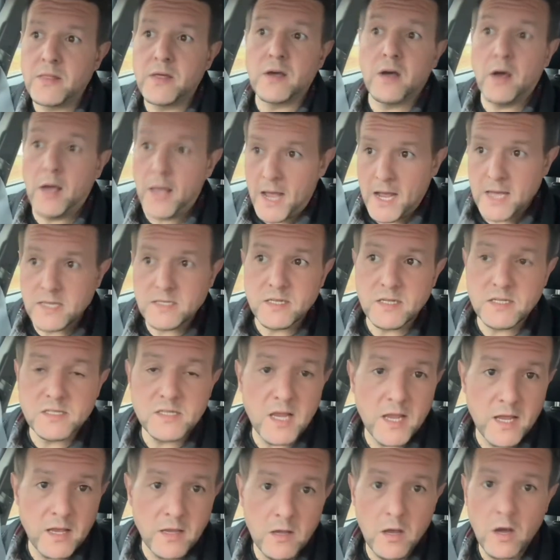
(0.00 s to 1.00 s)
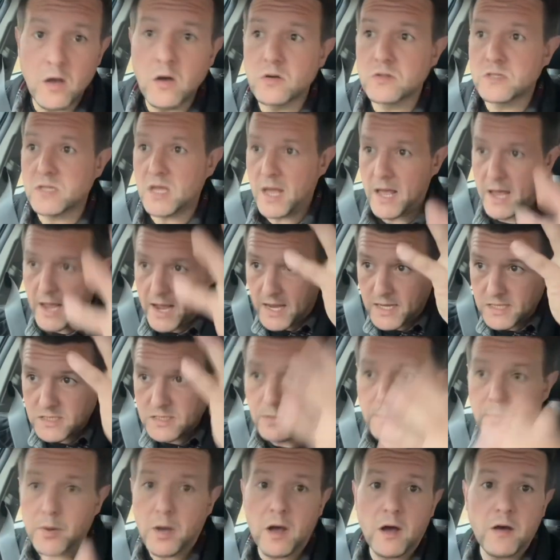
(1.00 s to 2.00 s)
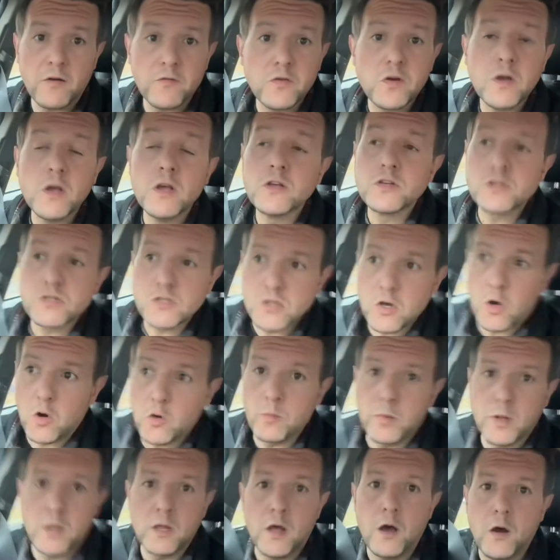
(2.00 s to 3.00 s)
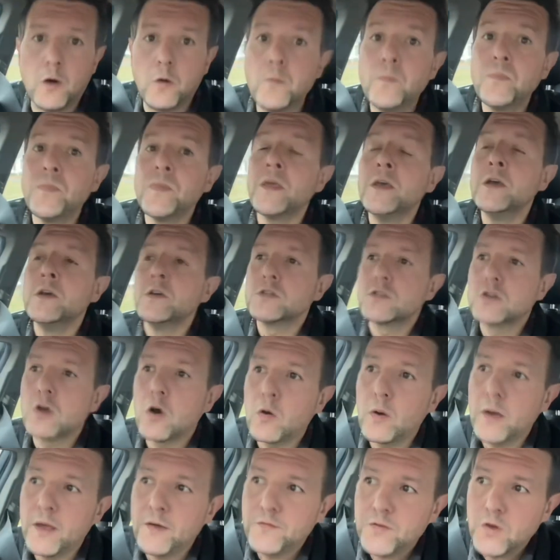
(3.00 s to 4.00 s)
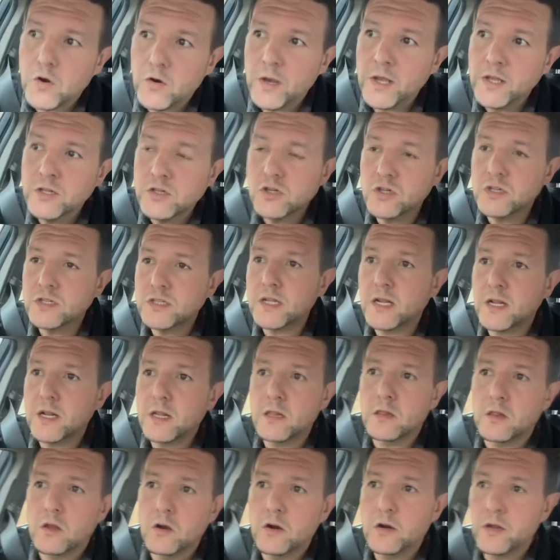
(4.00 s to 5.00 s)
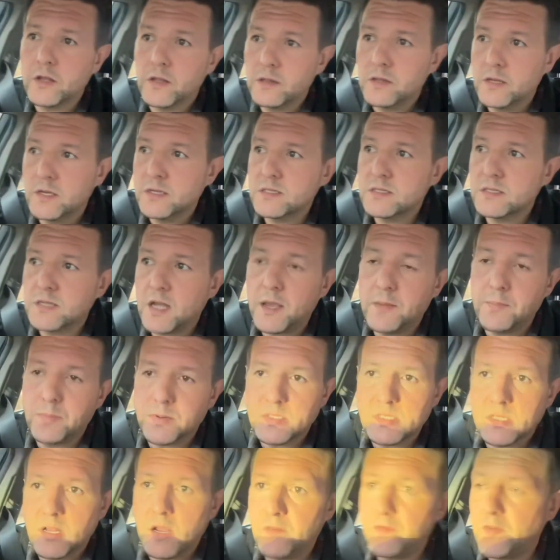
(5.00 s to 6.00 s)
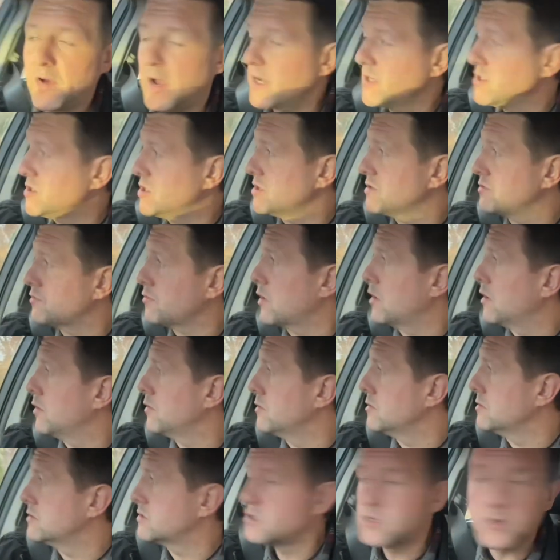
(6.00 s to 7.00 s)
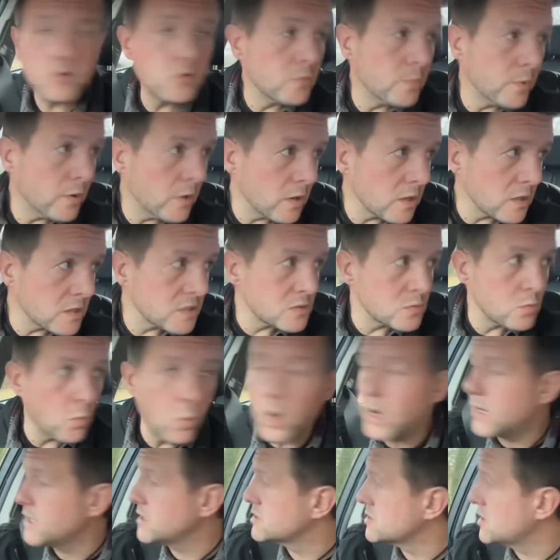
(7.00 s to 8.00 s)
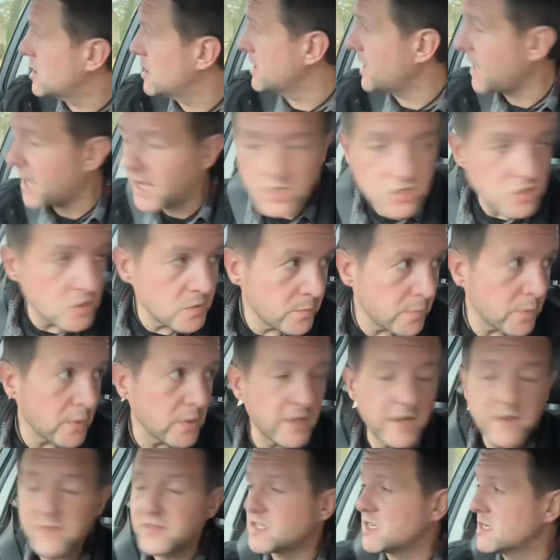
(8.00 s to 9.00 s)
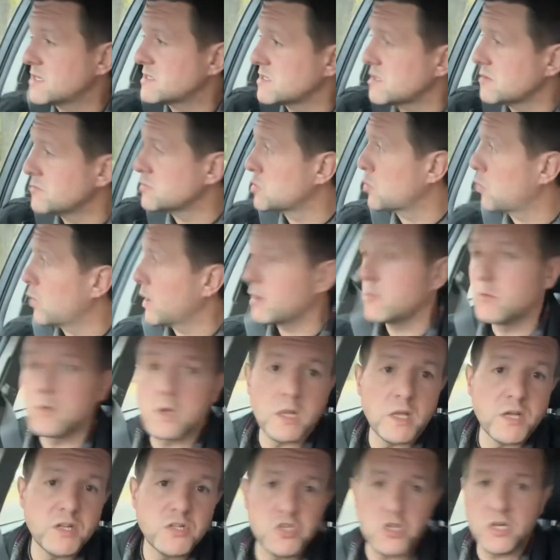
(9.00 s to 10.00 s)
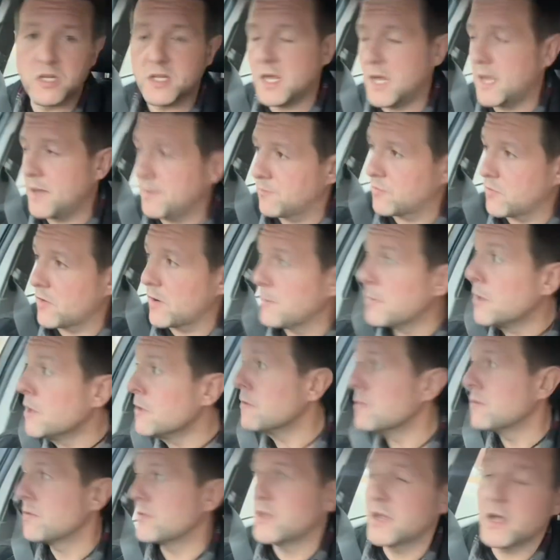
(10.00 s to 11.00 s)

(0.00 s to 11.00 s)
as the saying goes, as above, so below. So if you're interested in learning this type of stuff, I just wrote 2 books. One is on ancient belief systems, where religion came from. The